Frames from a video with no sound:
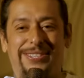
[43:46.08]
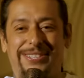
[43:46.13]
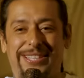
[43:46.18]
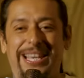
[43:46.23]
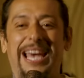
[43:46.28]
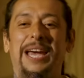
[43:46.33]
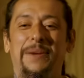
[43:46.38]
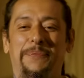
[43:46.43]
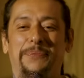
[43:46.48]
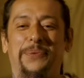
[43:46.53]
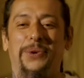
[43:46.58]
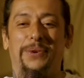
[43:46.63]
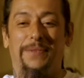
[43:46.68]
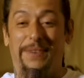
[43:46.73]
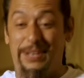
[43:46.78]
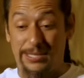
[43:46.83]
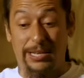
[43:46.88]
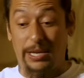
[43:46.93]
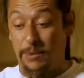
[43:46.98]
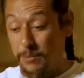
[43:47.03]
escape
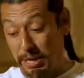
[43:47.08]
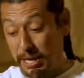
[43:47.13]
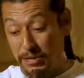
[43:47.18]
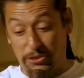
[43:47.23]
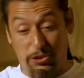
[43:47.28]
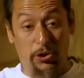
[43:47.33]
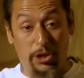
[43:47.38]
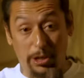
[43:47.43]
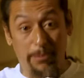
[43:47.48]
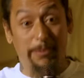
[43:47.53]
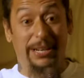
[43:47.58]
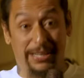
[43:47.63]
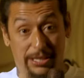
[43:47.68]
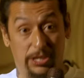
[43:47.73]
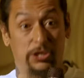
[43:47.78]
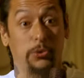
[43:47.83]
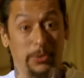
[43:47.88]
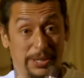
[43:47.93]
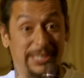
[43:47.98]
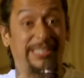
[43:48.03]
room. I was like, we got 30
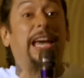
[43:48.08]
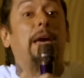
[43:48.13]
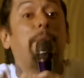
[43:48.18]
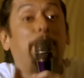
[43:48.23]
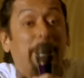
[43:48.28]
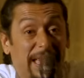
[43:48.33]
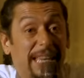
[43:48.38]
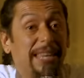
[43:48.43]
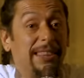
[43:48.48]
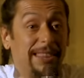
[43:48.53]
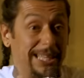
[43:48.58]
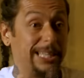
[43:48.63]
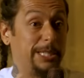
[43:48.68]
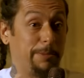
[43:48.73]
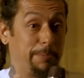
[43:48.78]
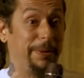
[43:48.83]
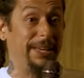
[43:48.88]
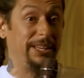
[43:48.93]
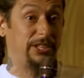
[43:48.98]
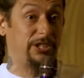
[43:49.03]
minutes to escape in
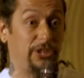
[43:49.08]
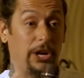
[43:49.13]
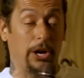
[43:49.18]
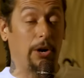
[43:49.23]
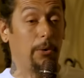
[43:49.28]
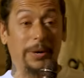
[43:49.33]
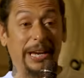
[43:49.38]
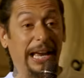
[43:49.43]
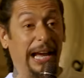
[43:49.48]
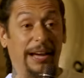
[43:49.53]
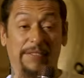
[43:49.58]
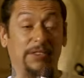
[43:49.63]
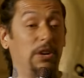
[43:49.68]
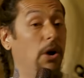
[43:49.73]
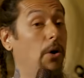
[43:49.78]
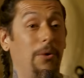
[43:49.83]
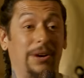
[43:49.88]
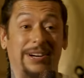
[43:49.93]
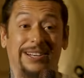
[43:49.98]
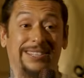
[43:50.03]
this bitch, or we have
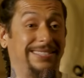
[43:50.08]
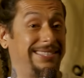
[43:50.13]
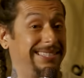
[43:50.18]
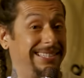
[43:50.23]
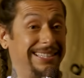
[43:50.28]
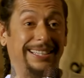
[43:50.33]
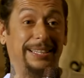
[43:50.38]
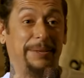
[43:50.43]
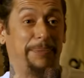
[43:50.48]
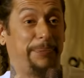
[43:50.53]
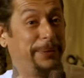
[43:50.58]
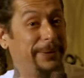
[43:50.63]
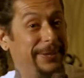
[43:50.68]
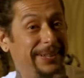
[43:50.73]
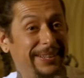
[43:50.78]
nowhere to sleep.